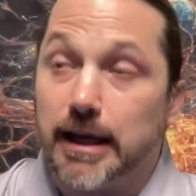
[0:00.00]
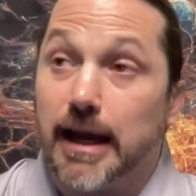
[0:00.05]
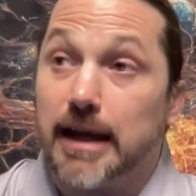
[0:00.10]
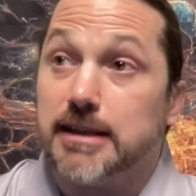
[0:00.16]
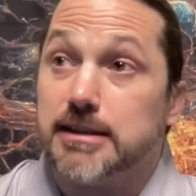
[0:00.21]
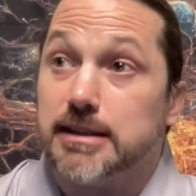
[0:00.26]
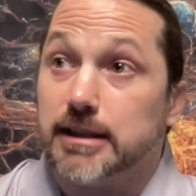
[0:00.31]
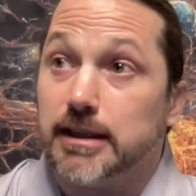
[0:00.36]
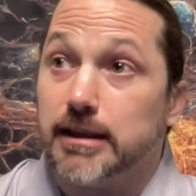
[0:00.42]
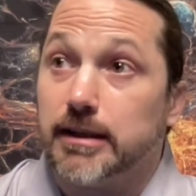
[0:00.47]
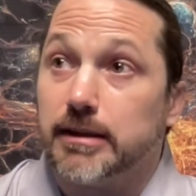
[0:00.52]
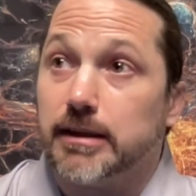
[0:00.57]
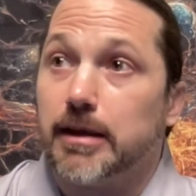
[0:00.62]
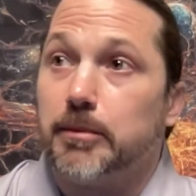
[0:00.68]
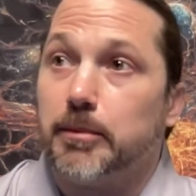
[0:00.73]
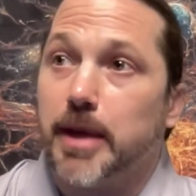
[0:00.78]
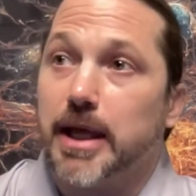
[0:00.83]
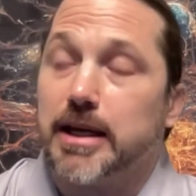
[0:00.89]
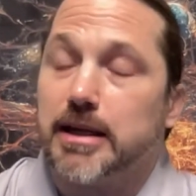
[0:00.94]
idea
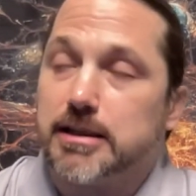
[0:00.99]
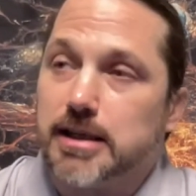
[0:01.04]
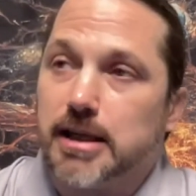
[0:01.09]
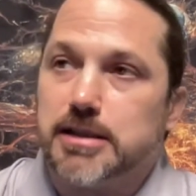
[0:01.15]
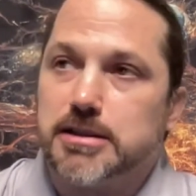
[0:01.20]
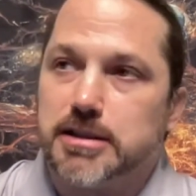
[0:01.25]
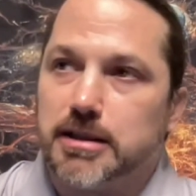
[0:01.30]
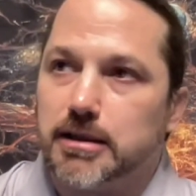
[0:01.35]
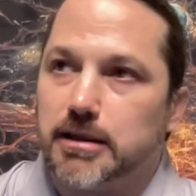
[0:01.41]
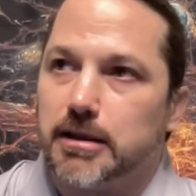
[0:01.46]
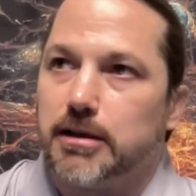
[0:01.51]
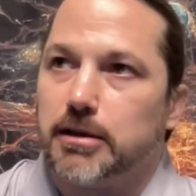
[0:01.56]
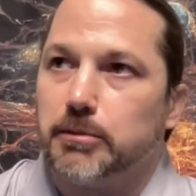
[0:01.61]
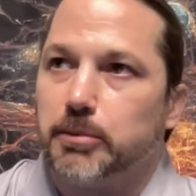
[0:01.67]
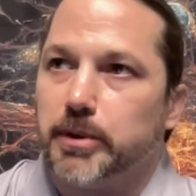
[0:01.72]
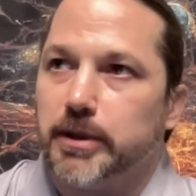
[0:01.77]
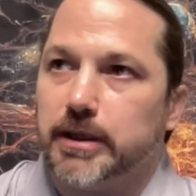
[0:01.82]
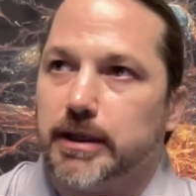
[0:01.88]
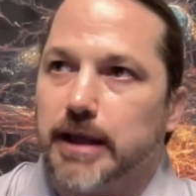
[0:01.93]
that meditation could
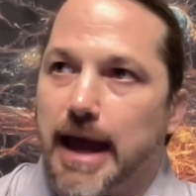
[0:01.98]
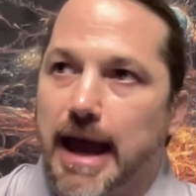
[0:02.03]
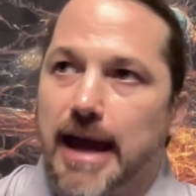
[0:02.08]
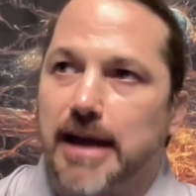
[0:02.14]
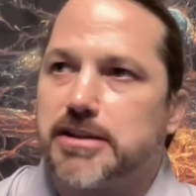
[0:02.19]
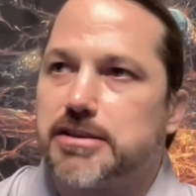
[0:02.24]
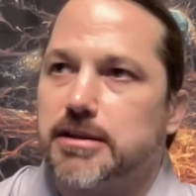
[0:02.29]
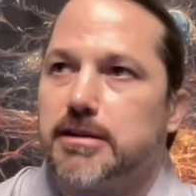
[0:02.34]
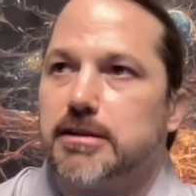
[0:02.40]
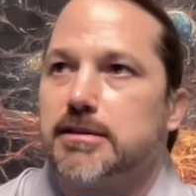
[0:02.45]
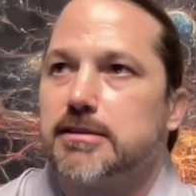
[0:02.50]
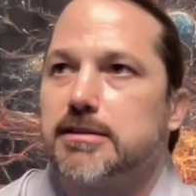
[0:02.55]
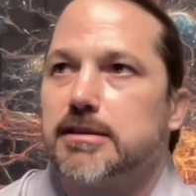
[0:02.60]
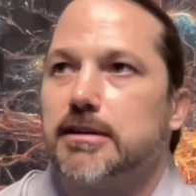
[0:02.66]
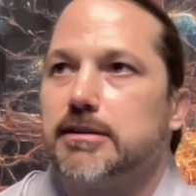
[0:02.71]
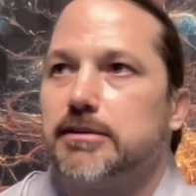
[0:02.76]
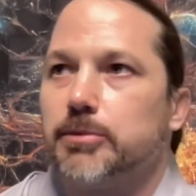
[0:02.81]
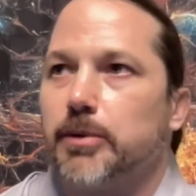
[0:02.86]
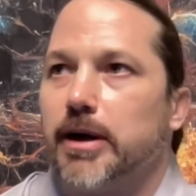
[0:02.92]
be actions
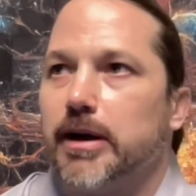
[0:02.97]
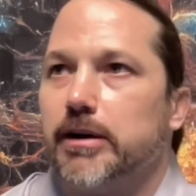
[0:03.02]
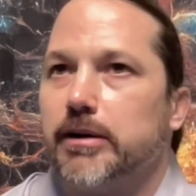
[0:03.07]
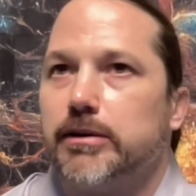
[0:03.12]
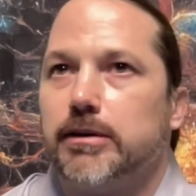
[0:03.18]
as well.